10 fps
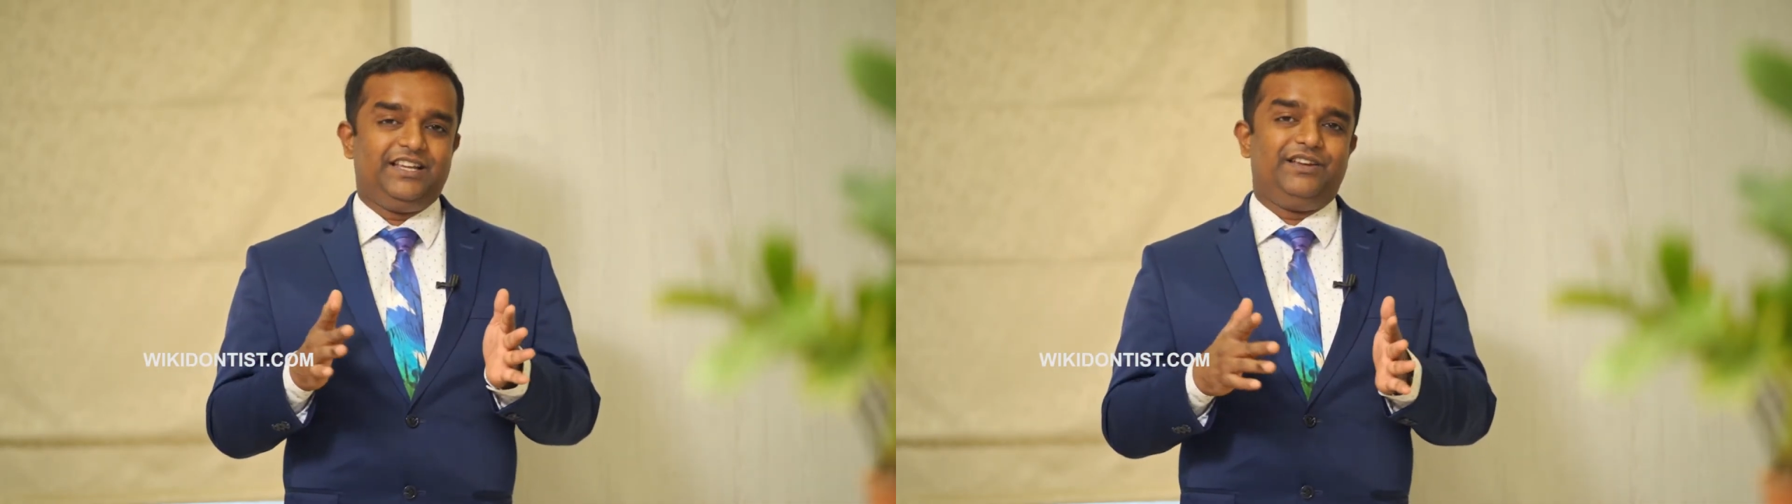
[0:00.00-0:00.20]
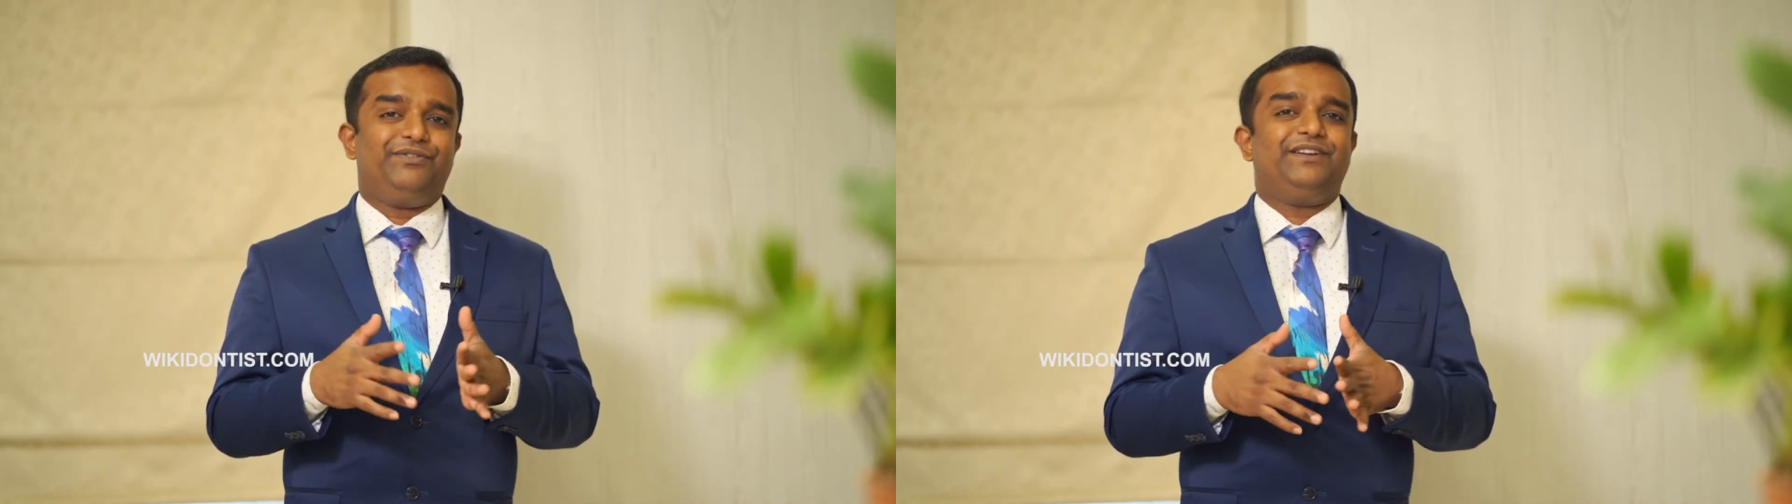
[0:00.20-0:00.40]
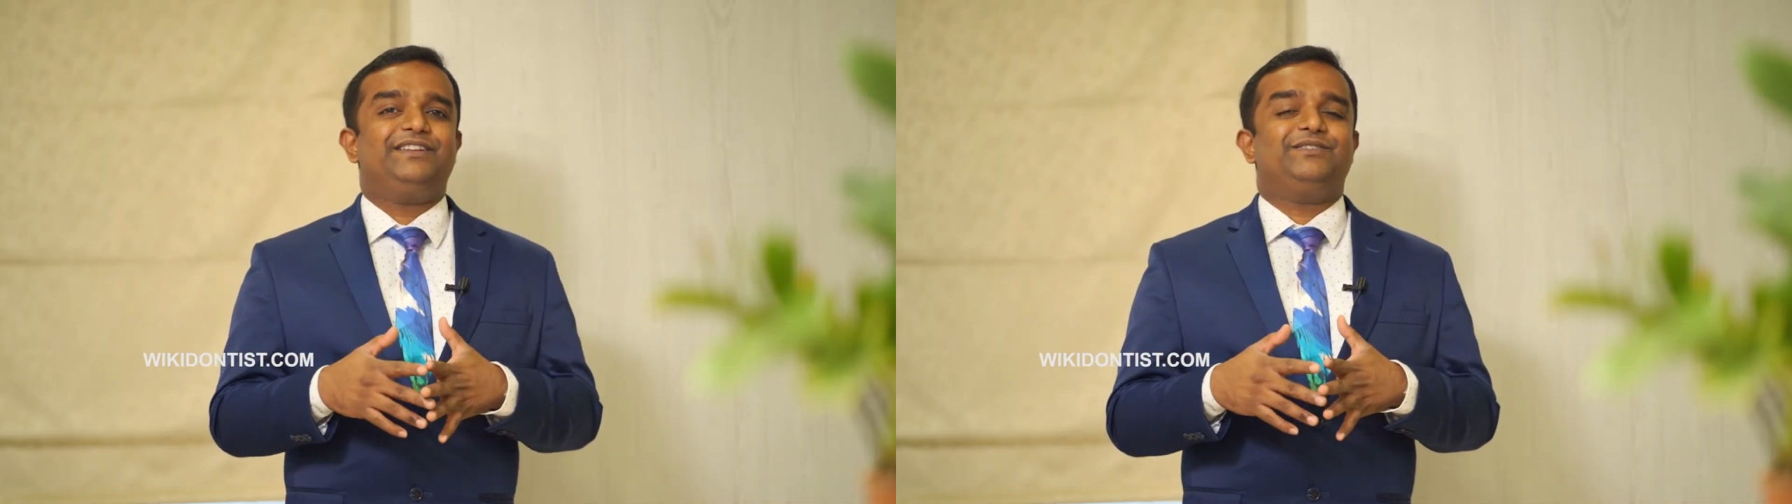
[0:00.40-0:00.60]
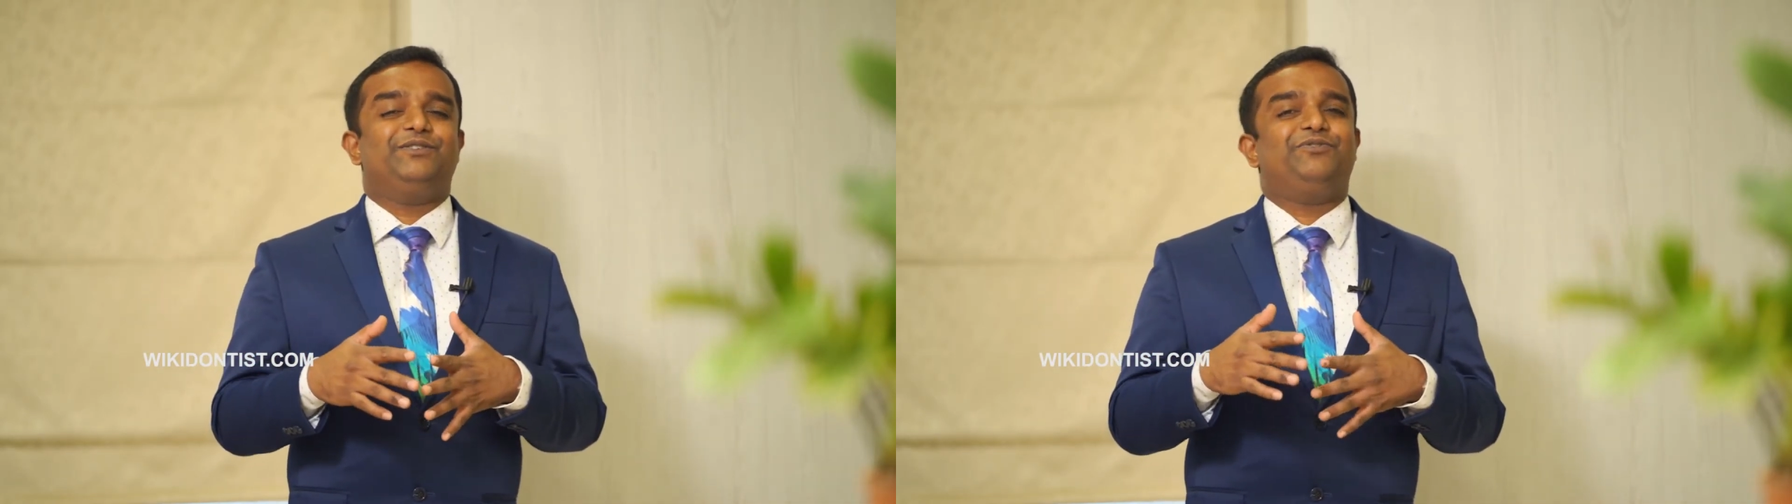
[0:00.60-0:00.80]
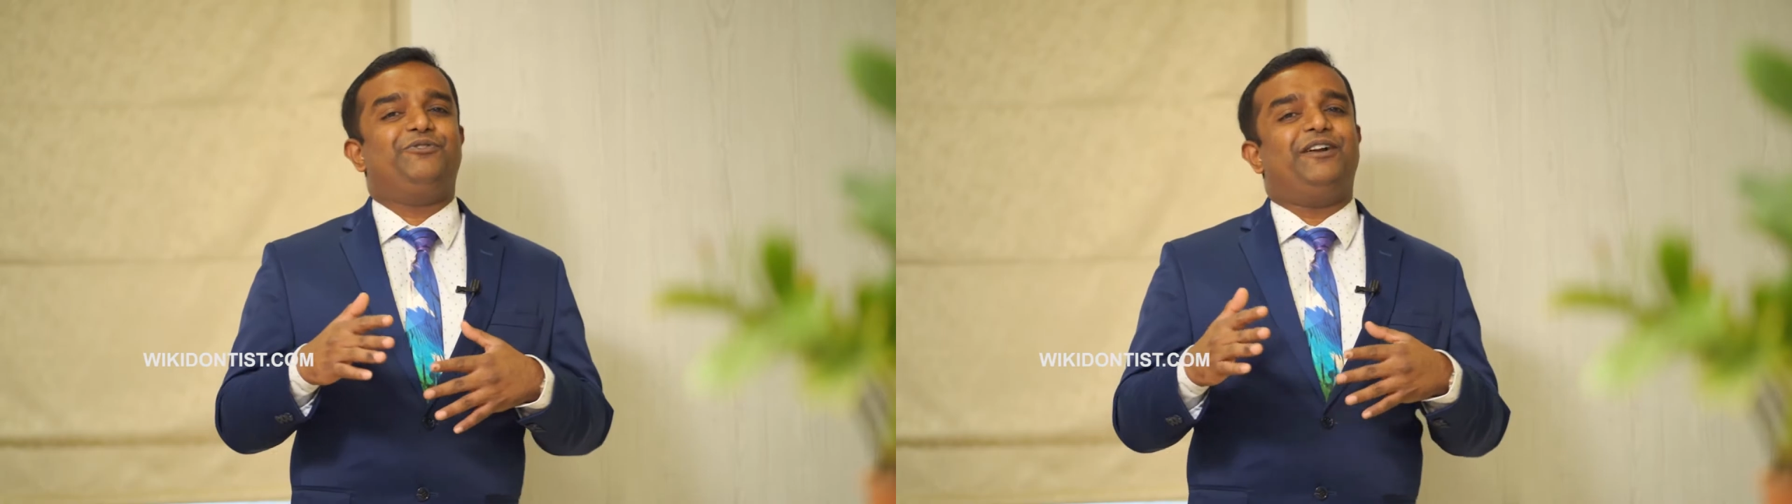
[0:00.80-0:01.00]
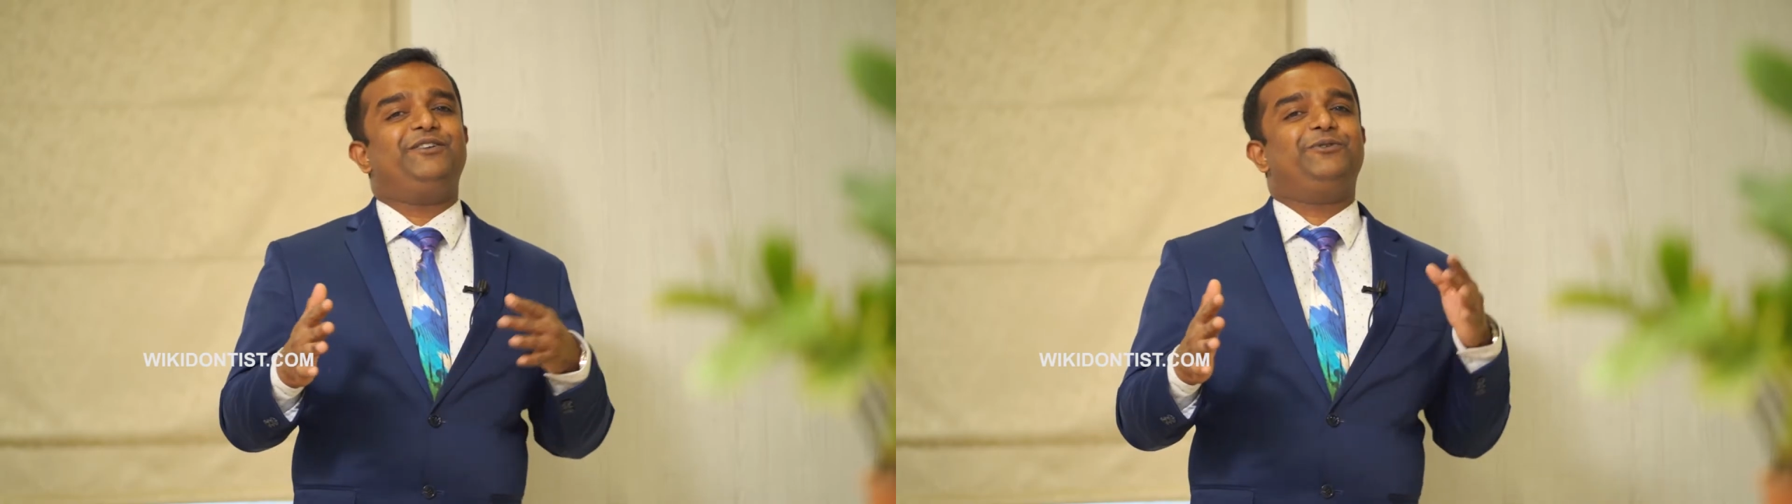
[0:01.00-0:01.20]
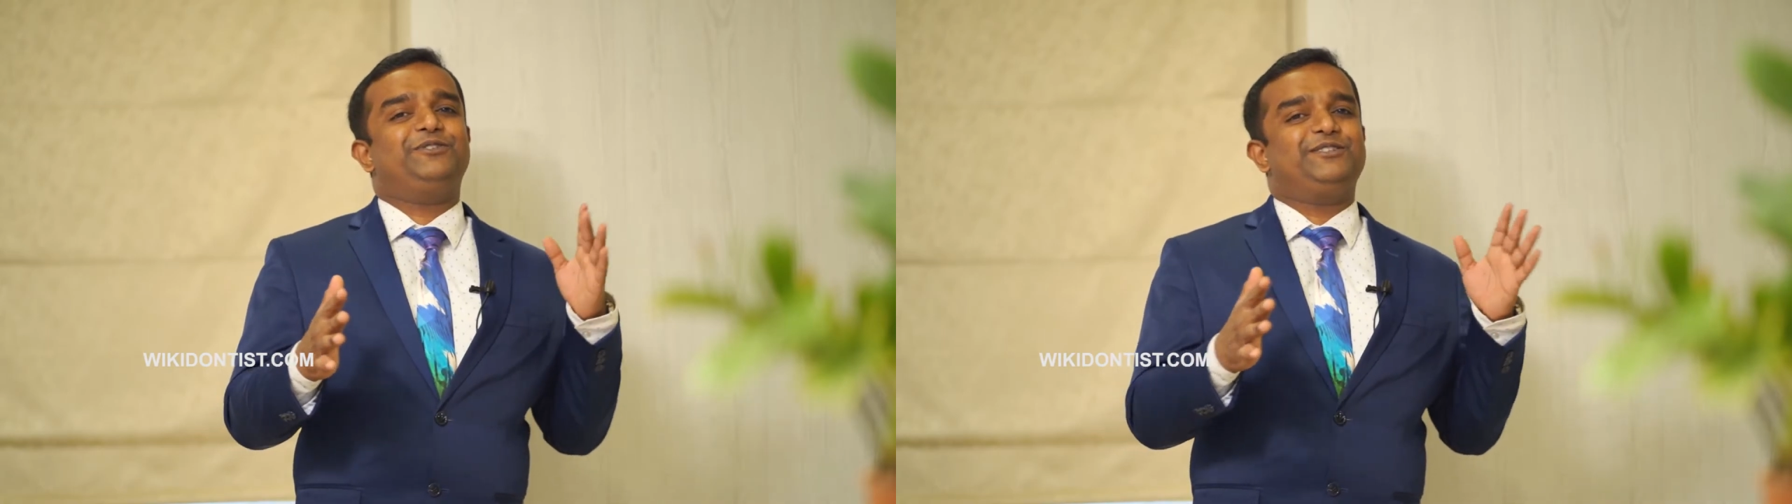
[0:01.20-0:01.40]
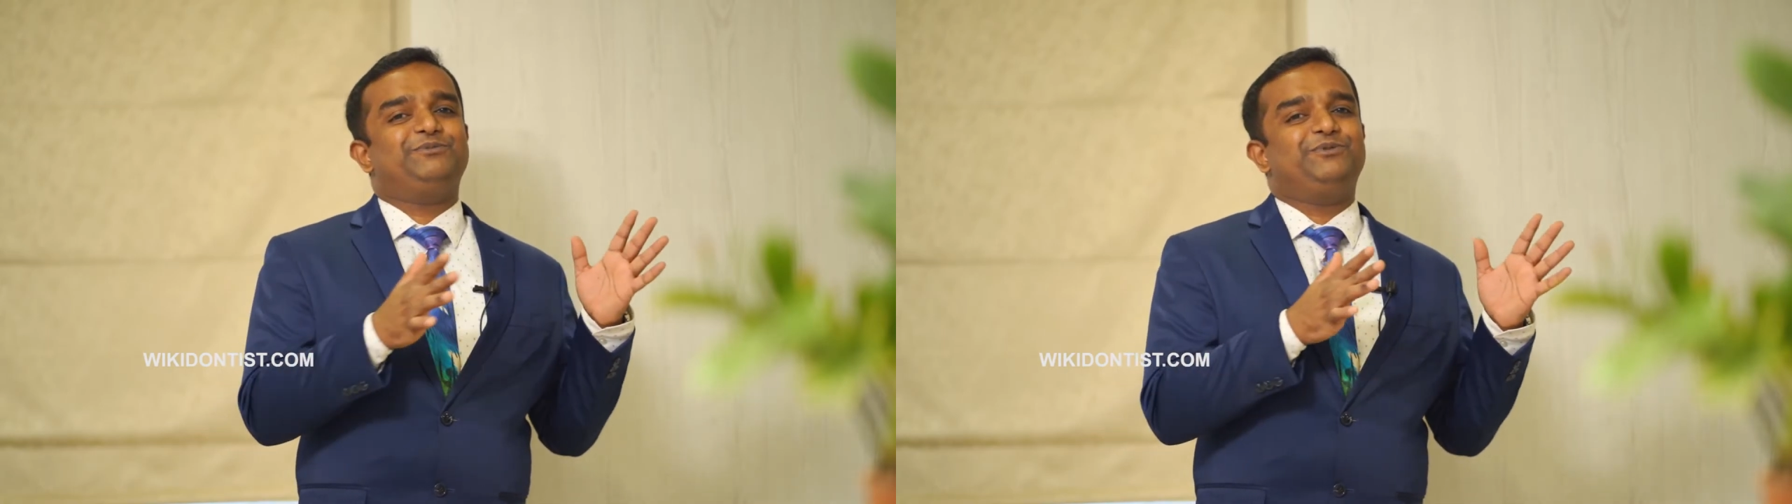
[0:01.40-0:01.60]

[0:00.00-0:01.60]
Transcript: if it is if one tooth is